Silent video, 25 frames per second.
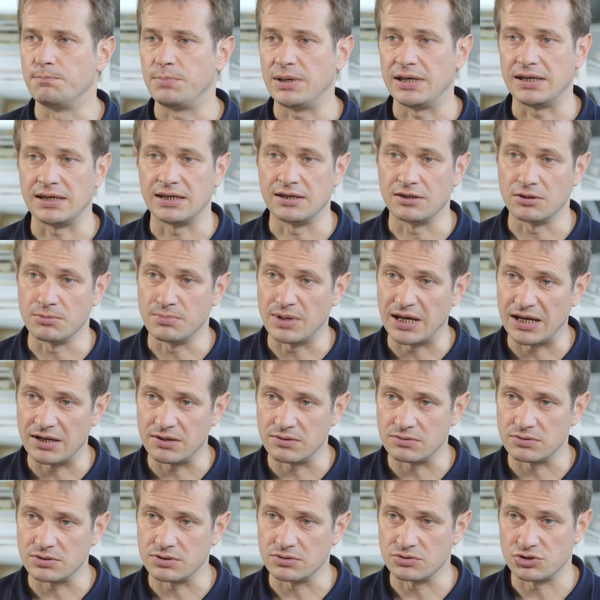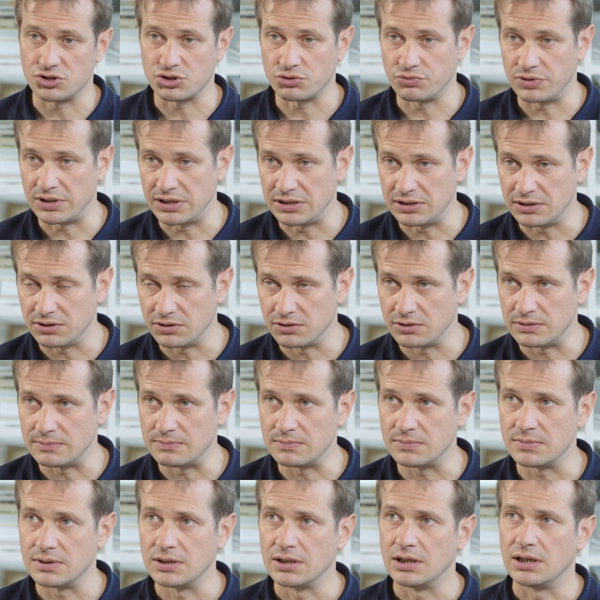picking them out, screening
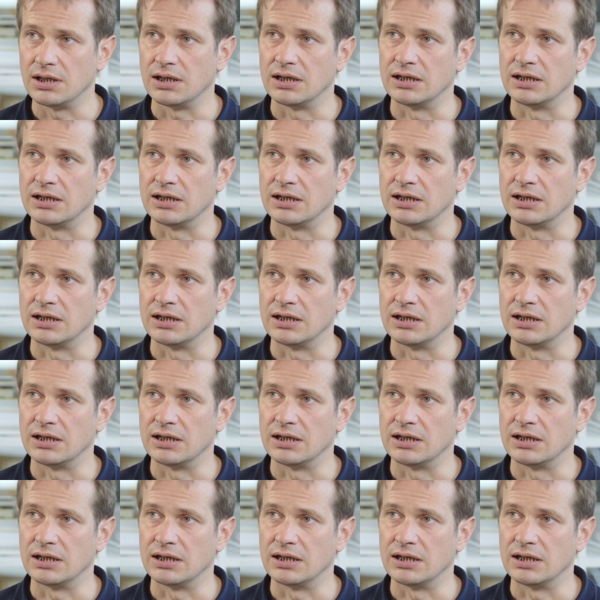them,